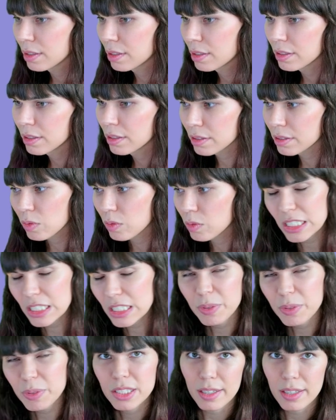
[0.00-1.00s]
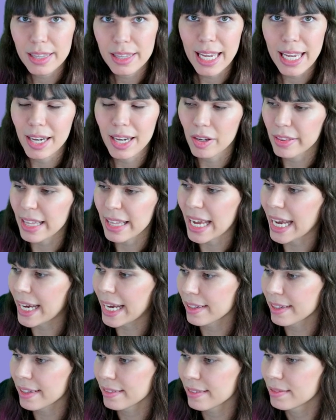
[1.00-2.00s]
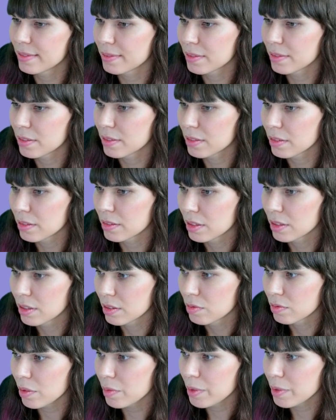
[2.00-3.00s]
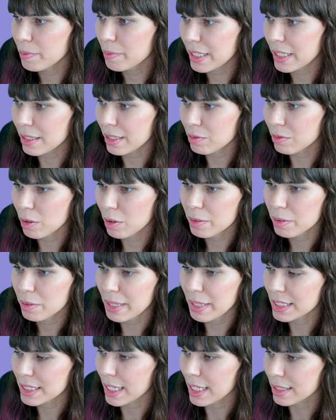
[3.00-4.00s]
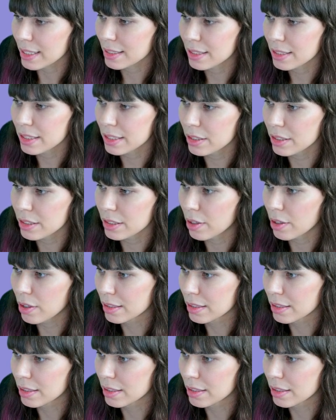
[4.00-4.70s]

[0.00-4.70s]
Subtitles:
what should we start the health at? What would make sense to you all?